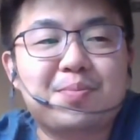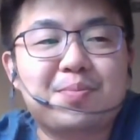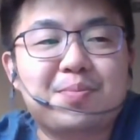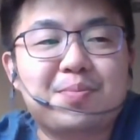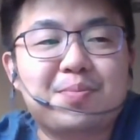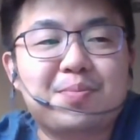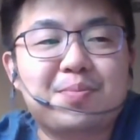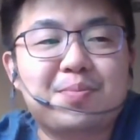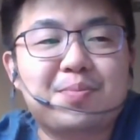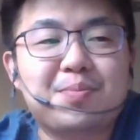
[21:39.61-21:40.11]

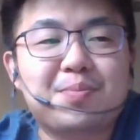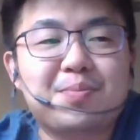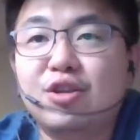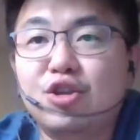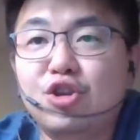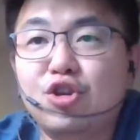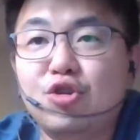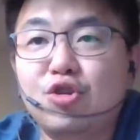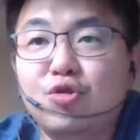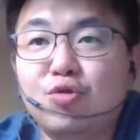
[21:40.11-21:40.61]
So
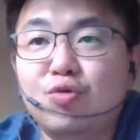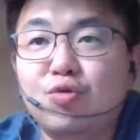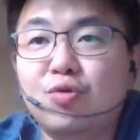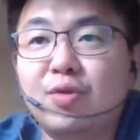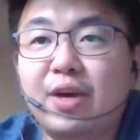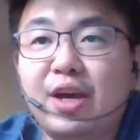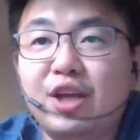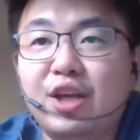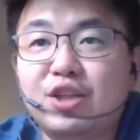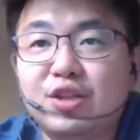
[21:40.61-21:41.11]
a
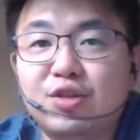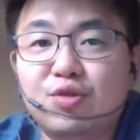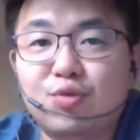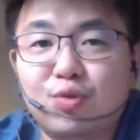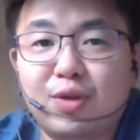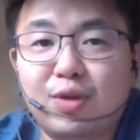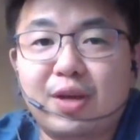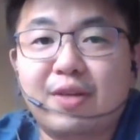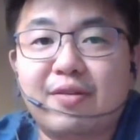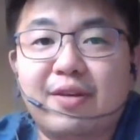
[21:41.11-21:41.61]
new
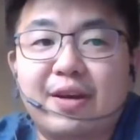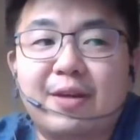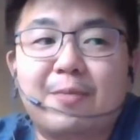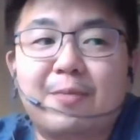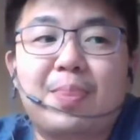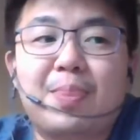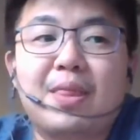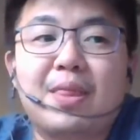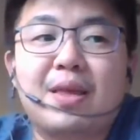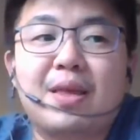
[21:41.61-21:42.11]
agent today,
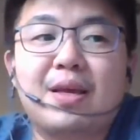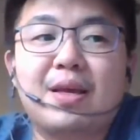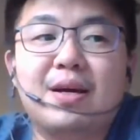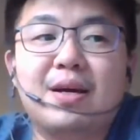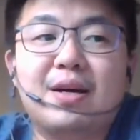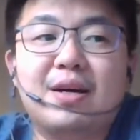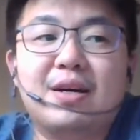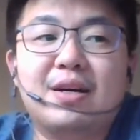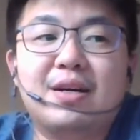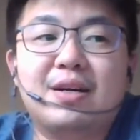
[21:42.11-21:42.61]
right?
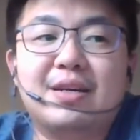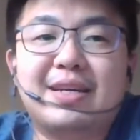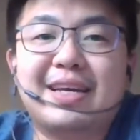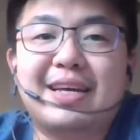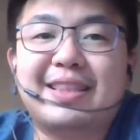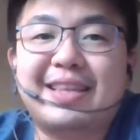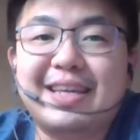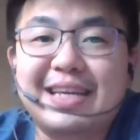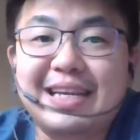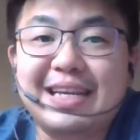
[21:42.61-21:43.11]

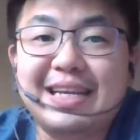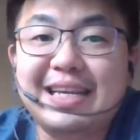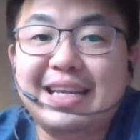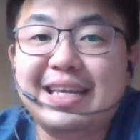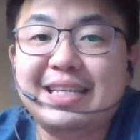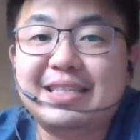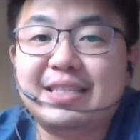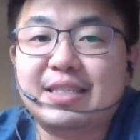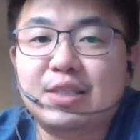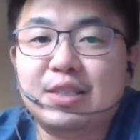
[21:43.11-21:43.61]
Getting
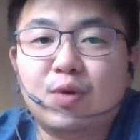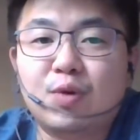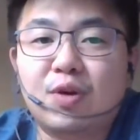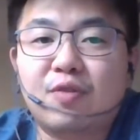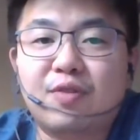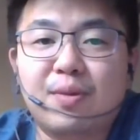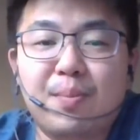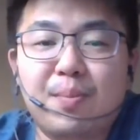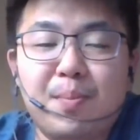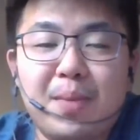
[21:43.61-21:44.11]
leads is
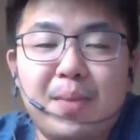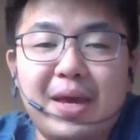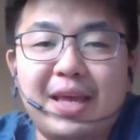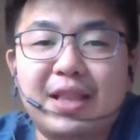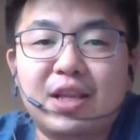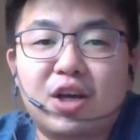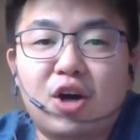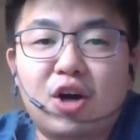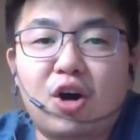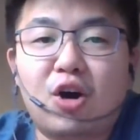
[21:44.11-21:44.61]
one of the
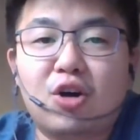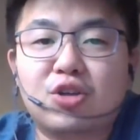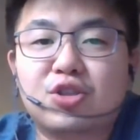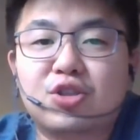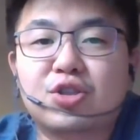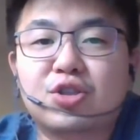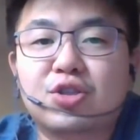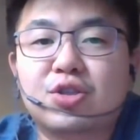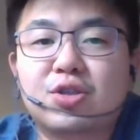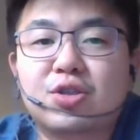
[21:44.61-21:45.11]
main
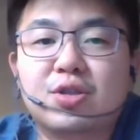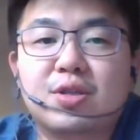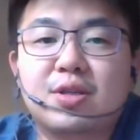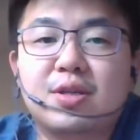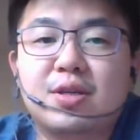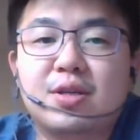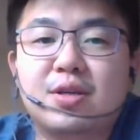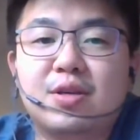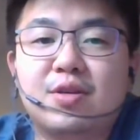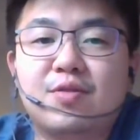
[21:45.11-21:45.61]
costs
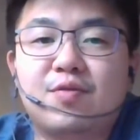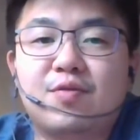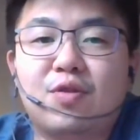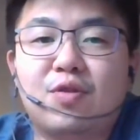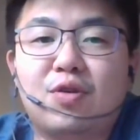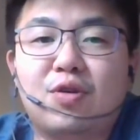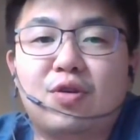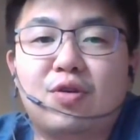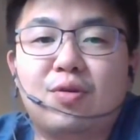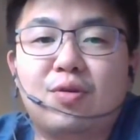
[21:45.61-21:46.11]

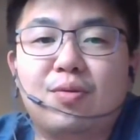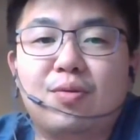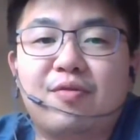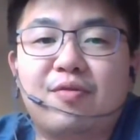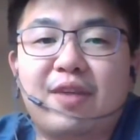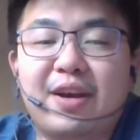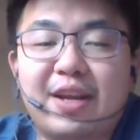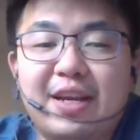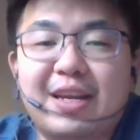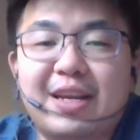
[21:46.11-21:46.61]
for
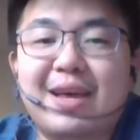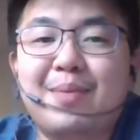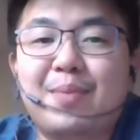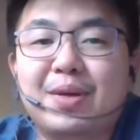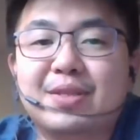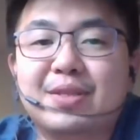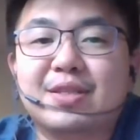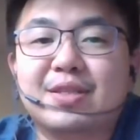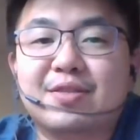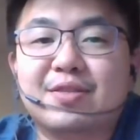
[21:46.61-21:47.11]
running that
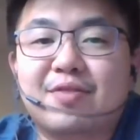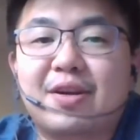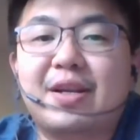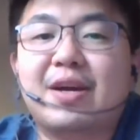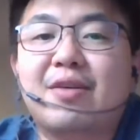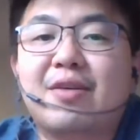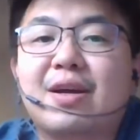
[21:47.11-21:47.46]
business right now.